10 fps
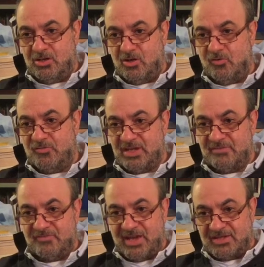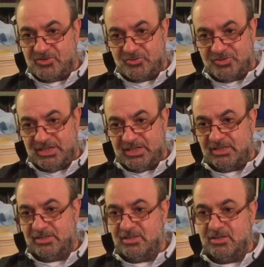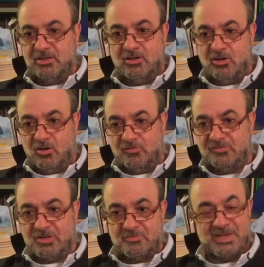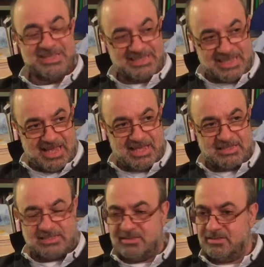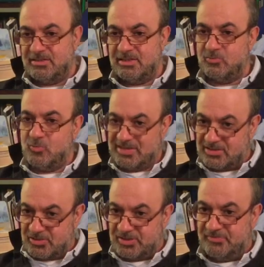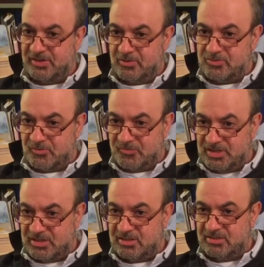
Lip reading: of inventory of the mistakes in Western philosophy,